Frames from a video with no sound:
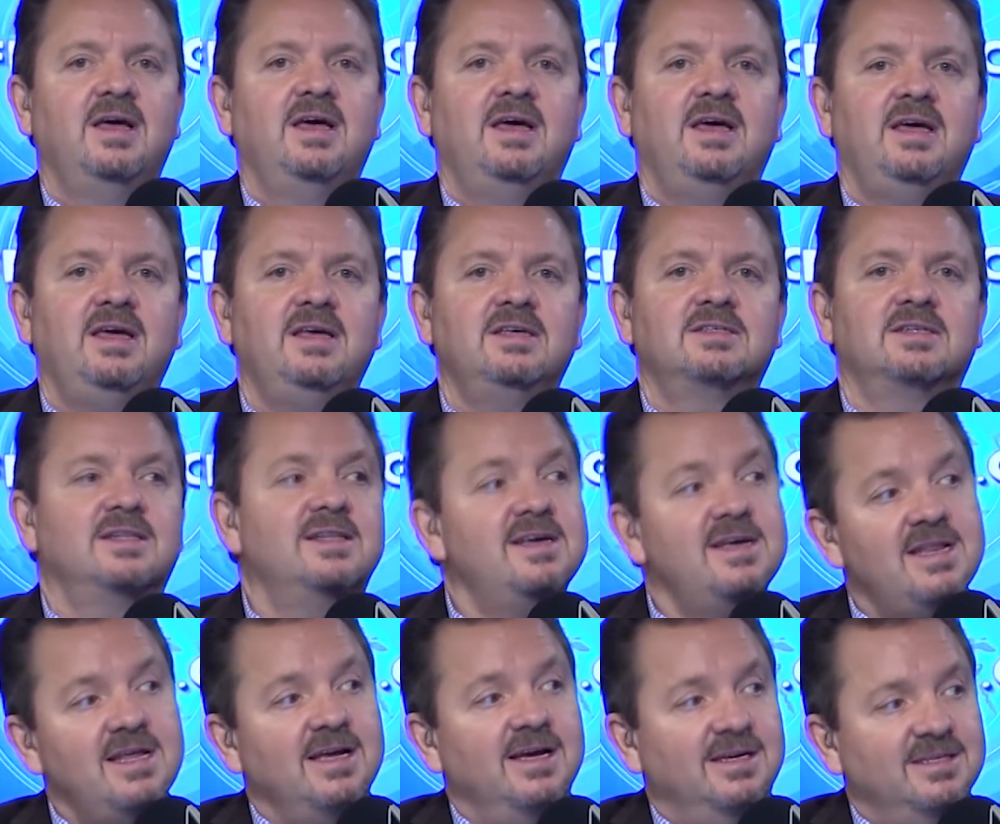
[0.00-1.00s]
He's
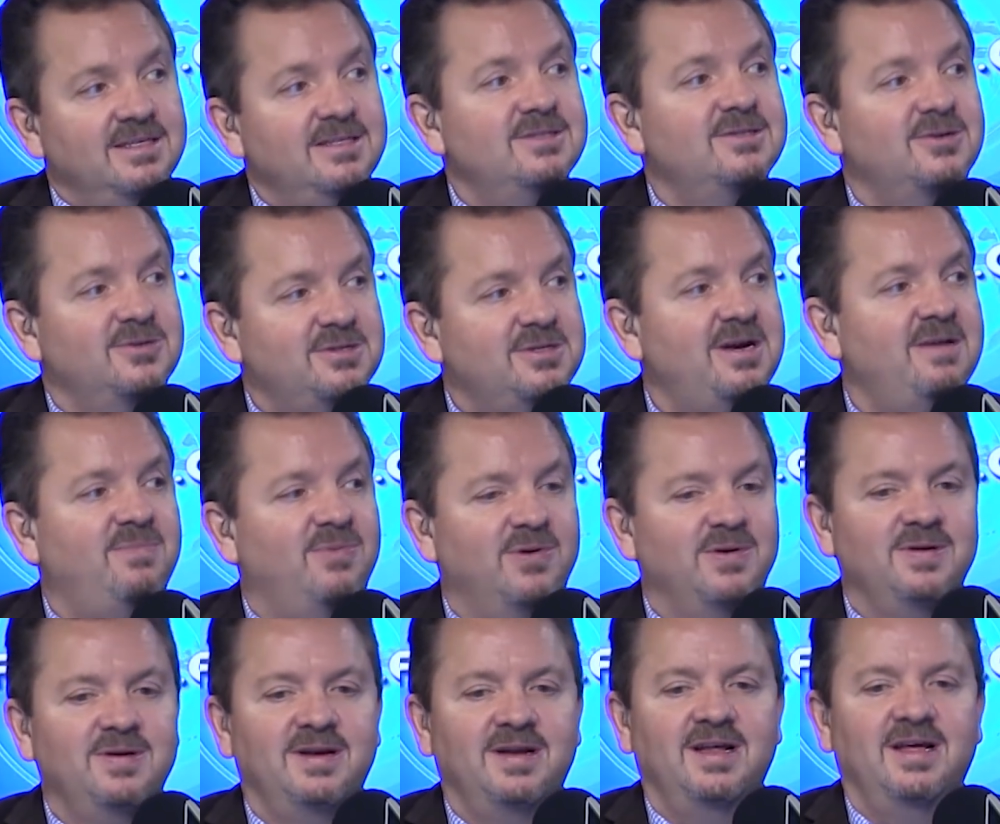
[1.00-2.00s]
leading us. He's our mm.
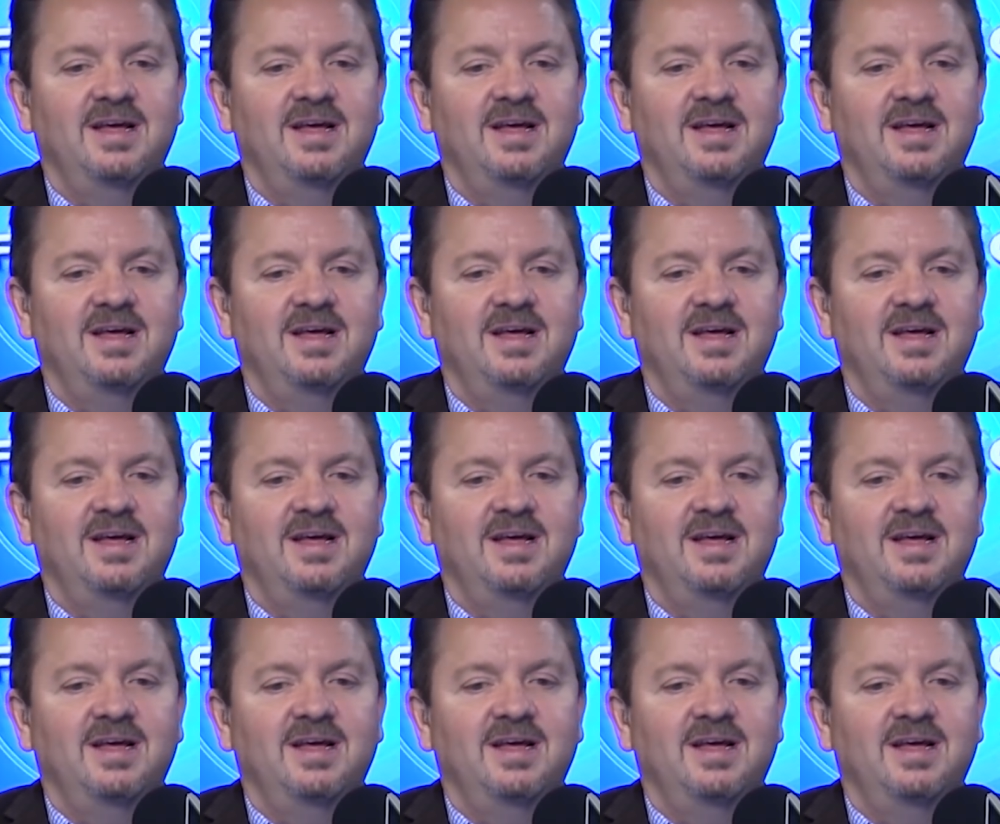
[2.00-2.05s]
shepherd.